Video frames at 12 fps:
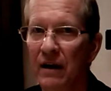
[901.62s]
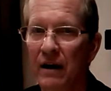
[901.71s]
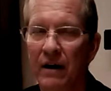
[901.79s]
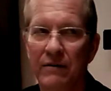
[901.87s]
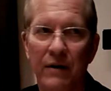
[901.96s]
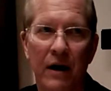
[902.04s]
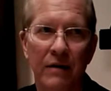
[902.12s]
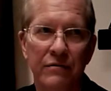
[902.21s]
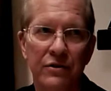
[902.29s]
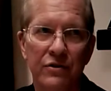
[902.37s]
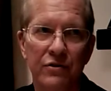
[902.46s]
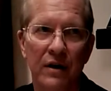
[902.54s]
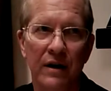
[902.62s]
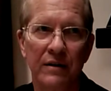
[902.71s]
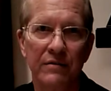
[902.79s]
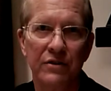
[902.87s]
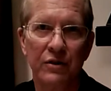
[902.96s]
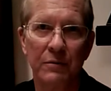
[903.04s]
uh, of, of
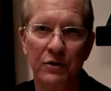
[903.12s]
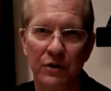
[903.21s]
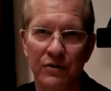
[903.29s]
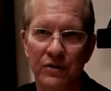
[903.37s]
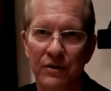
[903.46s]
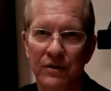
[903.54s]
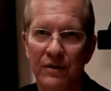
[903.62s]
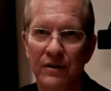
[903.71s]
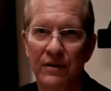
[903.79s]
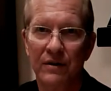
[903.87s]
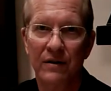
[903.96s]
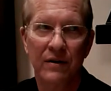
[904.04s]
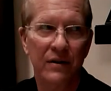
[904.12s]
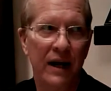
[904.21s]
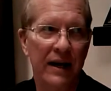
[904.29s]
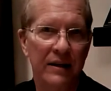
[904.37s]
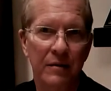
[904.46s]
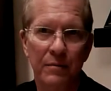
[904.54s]
uh, scriptures
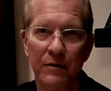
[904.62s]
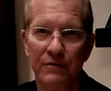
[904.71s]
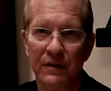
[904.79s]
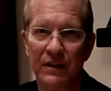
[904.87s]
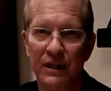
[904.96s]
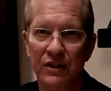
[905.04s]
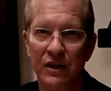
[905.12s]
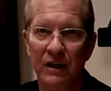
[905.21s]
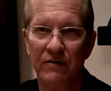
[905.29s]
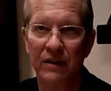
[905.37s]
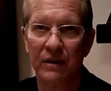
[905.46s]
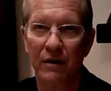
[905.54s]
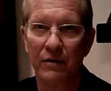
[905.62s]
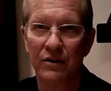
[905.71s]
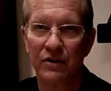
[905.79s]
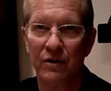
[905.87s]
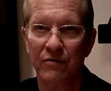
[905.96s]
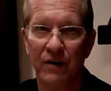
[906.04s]
okay, in the perfect teaching of the
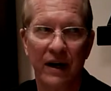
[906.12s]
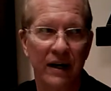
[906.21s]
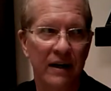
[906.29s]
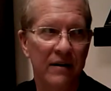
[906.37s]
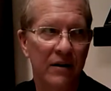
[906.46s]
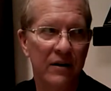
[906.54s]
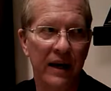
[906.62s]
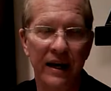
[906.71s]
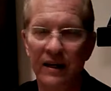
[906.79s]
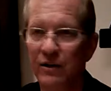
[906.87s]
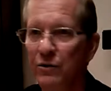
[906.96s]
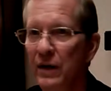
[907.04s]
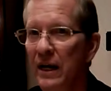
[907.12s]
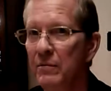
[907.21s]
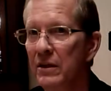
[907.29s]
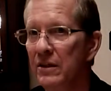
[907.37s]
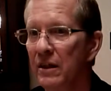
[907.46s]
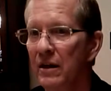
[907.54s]
Lotus Nirvana, okay? Who
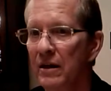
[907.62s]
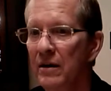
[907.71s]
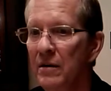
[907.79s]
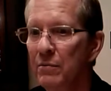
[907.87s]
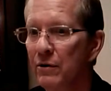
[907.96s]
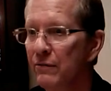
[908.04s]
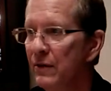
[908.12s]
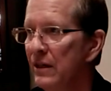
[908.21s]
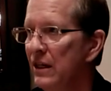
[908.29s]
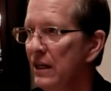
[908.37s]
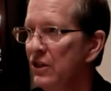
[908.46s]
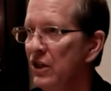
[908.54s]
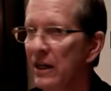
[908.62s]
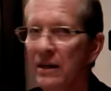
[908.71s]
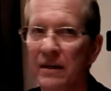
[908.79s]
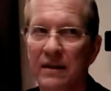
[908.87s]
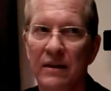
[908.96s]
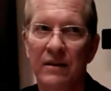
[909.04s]
named it the perfect teaching?
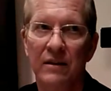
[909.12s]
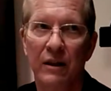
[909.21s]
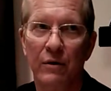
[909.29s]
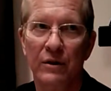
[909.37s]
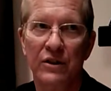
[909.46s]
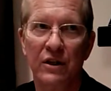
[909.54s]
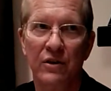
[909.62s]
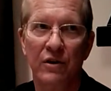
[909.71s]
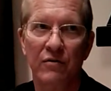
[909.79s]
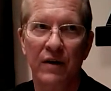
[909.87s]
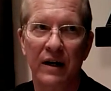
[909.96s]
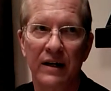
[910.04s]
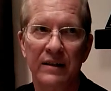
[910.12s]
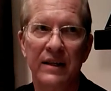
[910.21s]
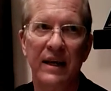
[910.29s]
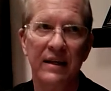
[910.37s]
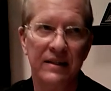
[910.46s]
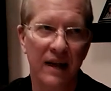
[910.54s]
Lotus and Nirvana,
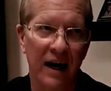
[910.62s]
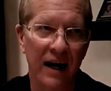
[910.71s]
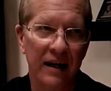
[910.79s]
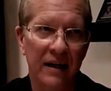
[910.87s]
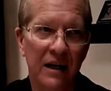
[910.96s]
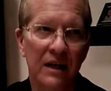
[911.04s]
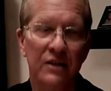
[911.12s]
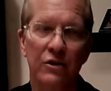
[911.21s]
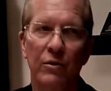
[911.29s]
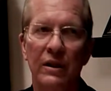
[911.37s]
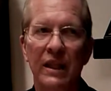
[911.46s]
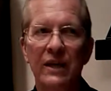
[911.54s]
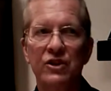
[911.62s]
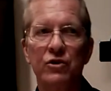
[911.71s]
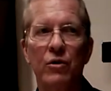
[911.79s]
Tiantai. So unless